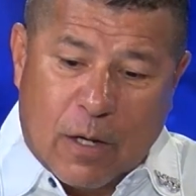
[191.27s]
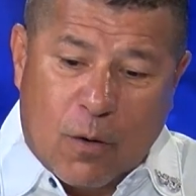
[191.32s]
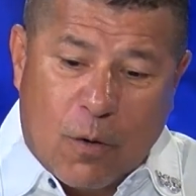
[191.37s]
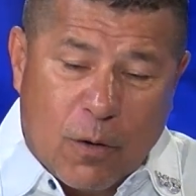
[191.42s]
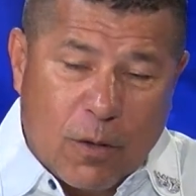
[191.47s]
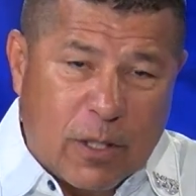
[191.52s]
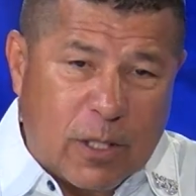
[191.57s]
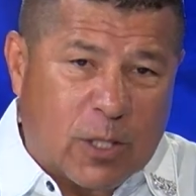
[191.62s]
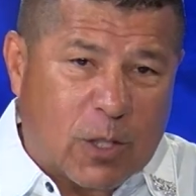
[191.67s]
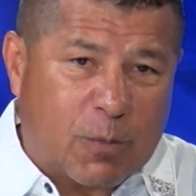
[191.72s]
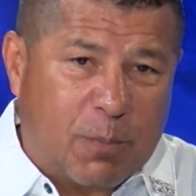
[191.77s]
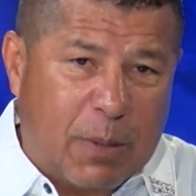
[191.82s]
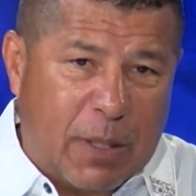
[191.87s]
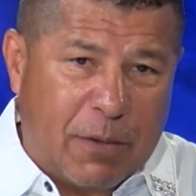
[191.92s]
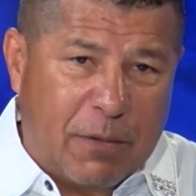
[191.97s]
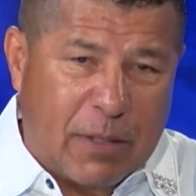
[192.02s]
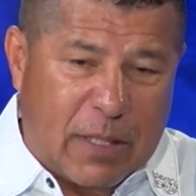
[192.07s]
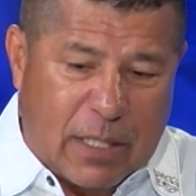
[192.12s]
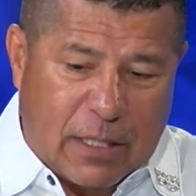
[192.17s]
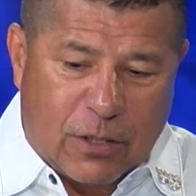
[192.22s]
the Holy
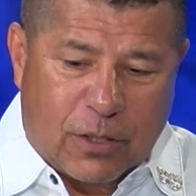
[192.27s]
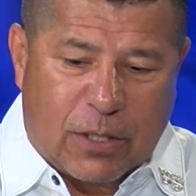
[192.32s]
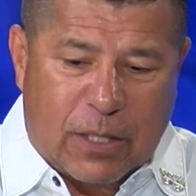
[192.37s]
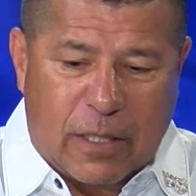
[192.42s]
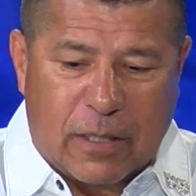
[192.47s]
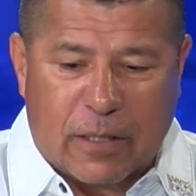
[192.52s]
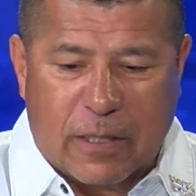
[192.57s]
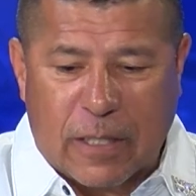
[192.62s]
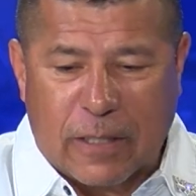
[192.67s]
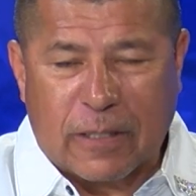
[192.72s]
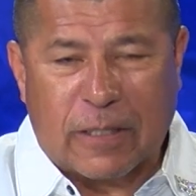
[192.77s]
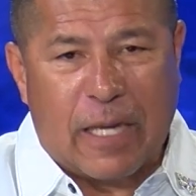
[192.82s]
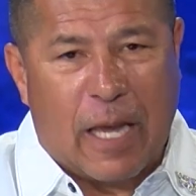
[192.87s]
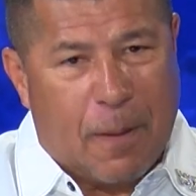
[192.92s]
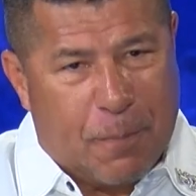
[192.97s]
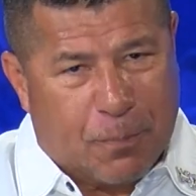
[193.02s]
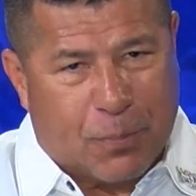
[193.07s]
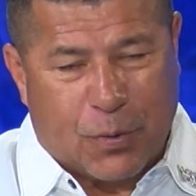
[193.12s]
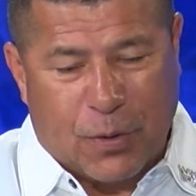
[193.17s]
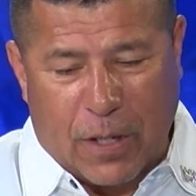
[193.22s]
Spirit, and Jesus
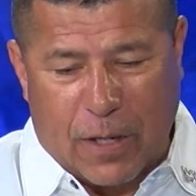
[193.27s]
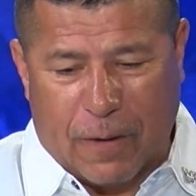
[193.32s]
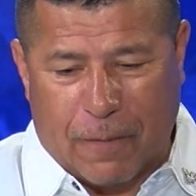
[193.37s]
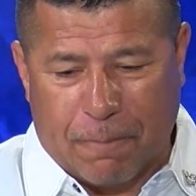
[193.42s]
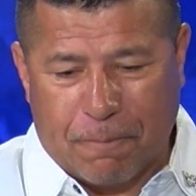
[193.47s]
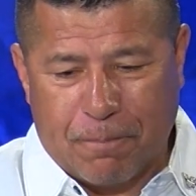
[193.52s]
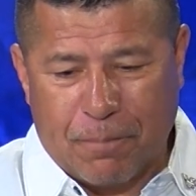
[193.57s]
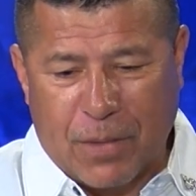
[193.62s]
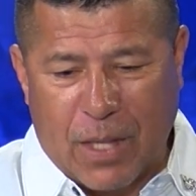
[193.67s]
in prayer.